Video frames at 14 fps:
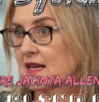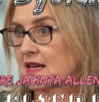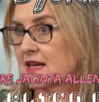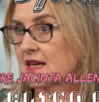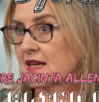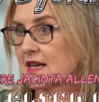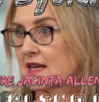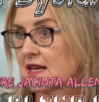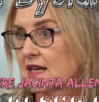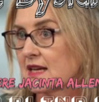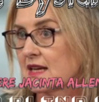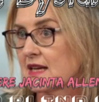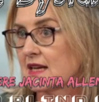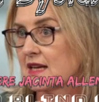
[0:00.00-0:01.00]

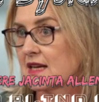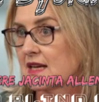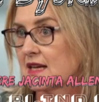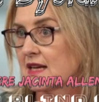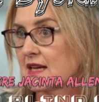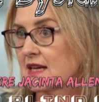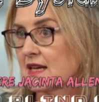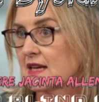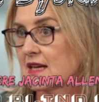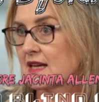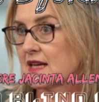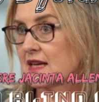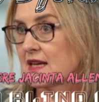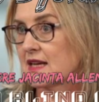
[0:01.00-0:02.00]

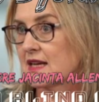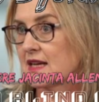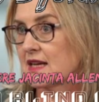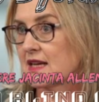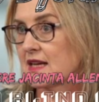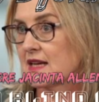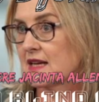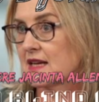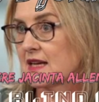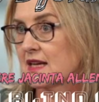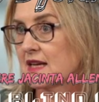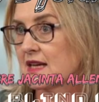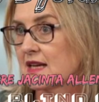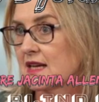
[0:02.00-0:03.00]

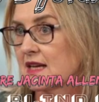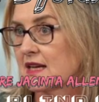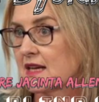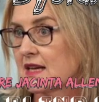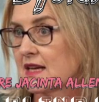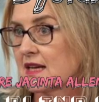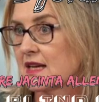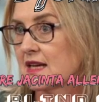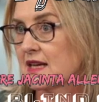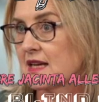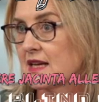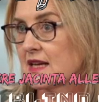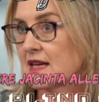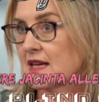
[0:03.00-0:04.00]

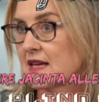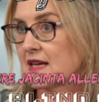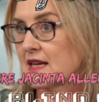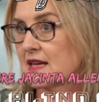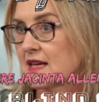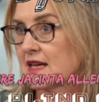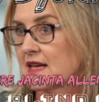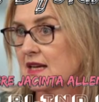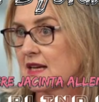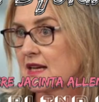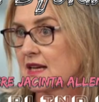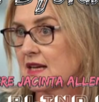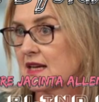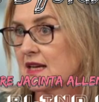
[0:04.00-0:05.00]

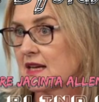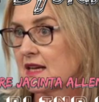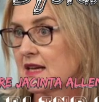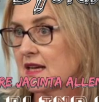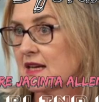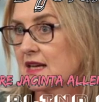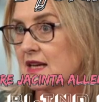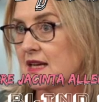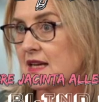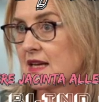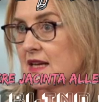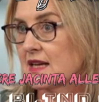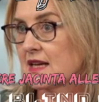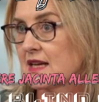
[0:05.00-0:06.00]

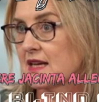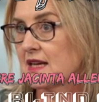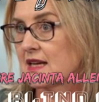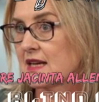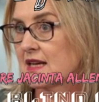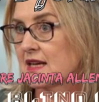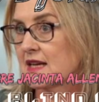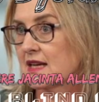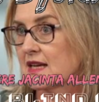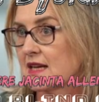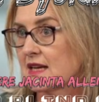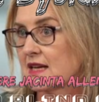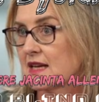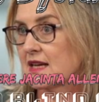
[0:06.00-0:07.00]

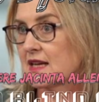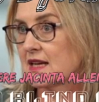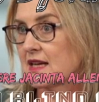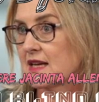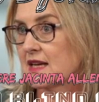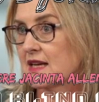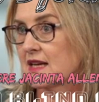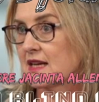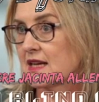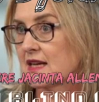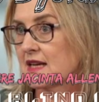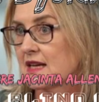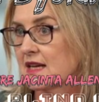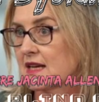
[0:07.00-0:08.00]
This person isn't speaking.